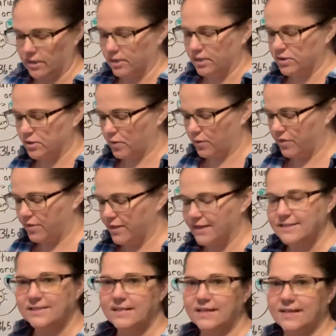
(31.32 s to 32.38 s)
So
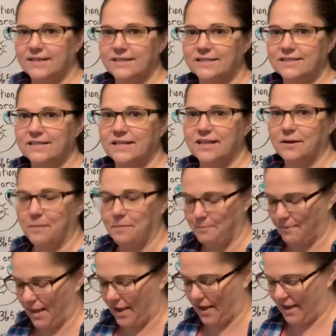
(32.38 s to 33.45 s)
this is
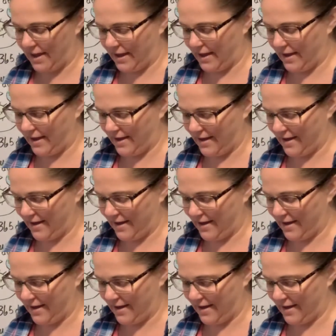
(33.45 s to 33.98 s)
my